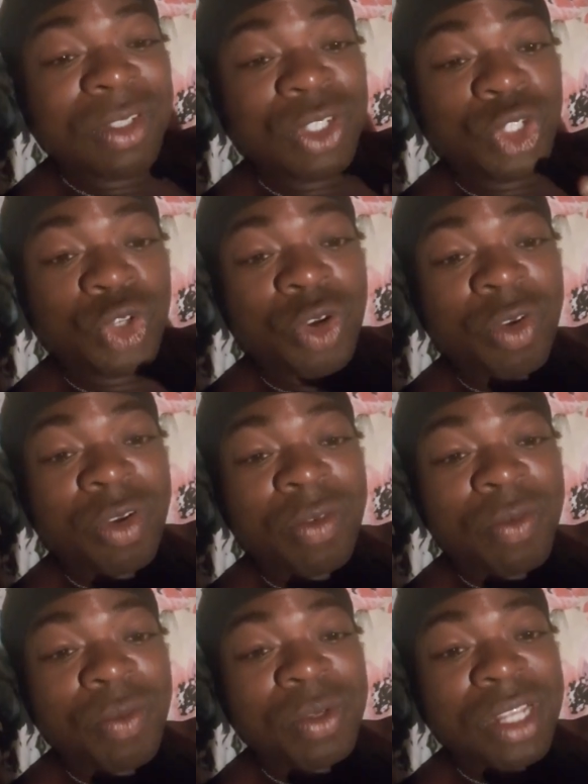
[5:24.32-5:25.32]
Sugary
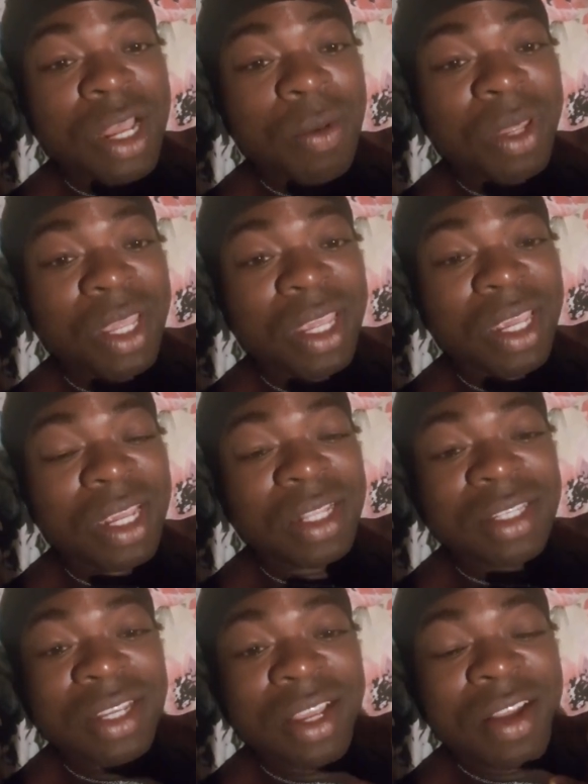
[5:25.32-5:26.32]
foods that we
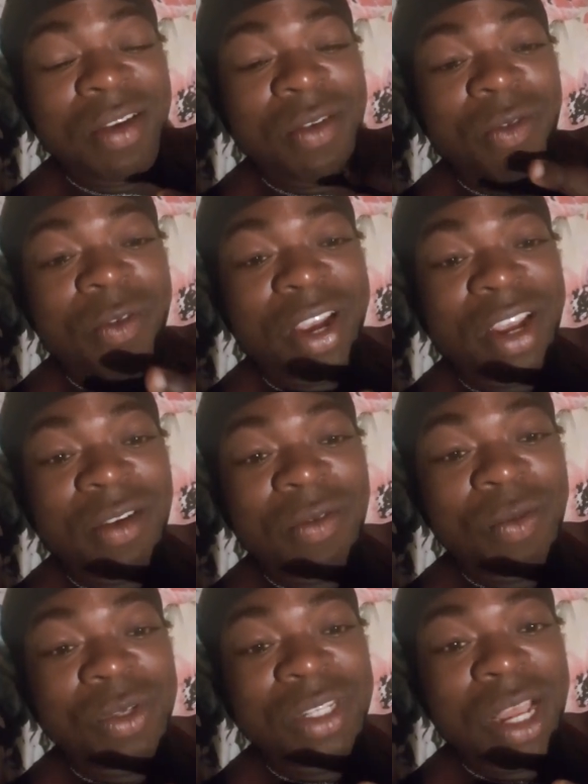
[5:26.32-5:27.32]
eat, fried
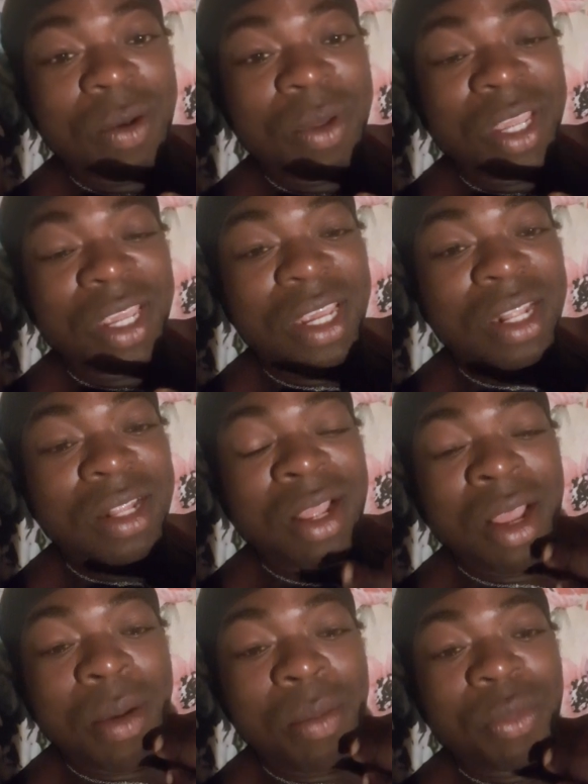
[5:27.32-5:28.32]
foods that we eat,
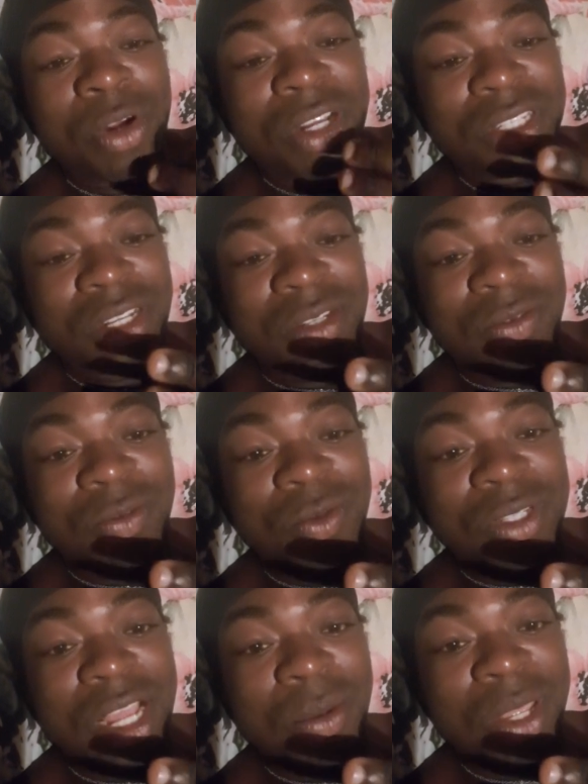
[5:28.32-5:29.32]
processed
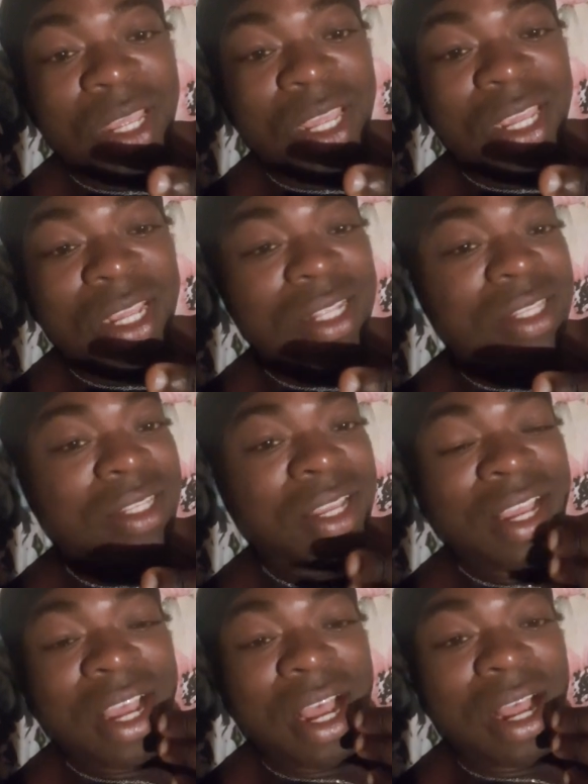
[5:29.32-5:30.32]
foods that we eat,
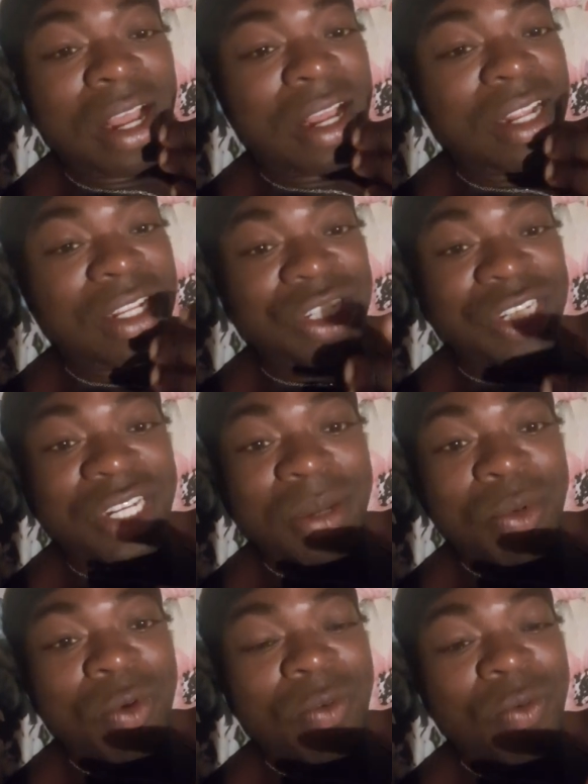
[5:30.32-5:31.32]

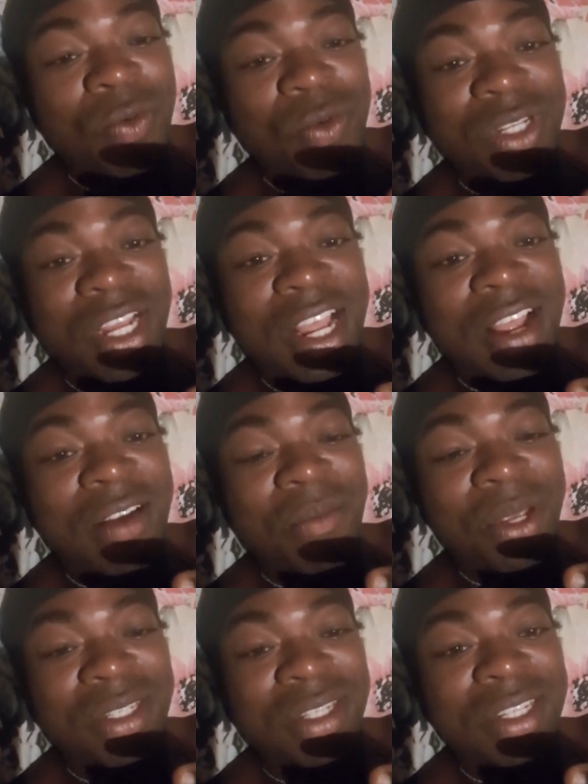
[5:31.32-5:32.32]
GMO foods that
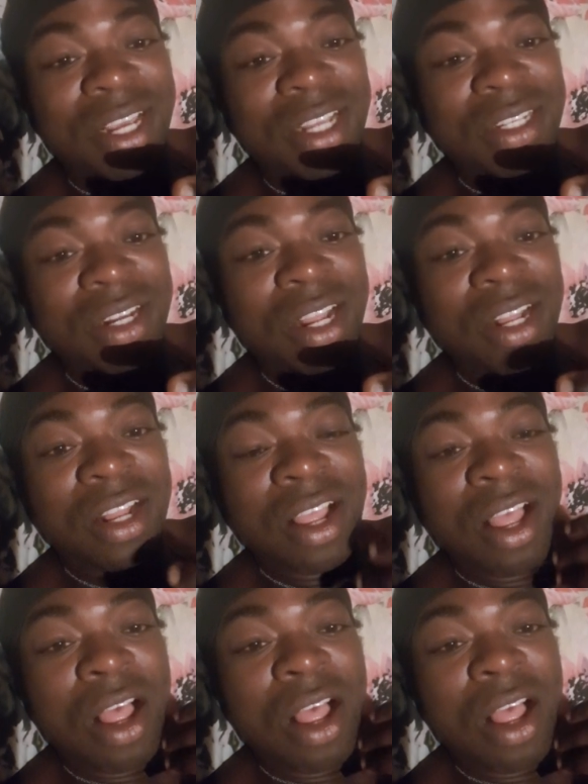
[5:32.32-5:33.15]
have pesticides on it.